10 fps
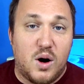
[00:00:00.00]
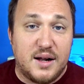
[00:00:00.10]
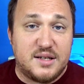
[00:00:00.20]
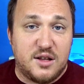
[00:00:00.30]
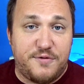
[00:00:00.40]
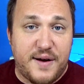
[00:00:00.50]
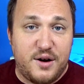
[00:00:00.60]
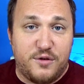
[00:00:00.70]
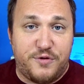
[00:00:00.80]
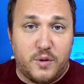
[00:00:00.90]
on to the
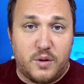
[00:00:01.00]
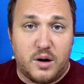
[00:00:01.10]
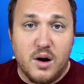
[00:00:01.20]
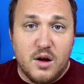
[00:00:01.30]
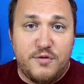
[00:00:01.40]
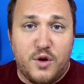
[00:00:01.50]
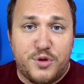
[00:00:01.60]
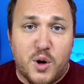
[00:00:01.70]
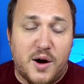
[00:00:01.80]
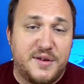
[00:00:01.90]
final 4. Full
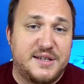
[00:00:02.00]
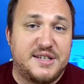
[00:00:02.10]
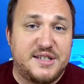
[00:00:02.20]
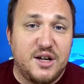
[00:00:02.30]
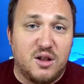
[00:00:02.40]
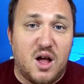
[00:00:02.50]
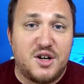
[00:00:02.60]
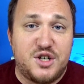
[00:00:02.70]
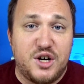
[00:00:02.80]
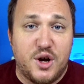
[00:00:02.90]
Throttle is a steel
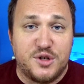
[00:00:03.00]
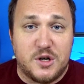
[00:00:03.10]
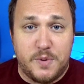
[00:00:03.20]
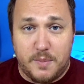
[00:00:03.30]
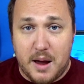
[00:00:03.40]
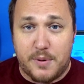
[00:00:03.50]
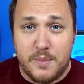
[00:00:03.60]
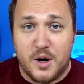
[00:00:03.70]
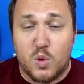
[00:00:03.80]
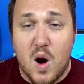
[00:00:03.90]
launching coaster built by
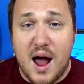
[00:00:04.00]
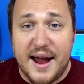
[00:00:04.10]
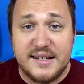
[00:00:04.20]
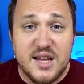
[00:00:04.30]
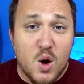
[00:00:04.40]
Premier Rides.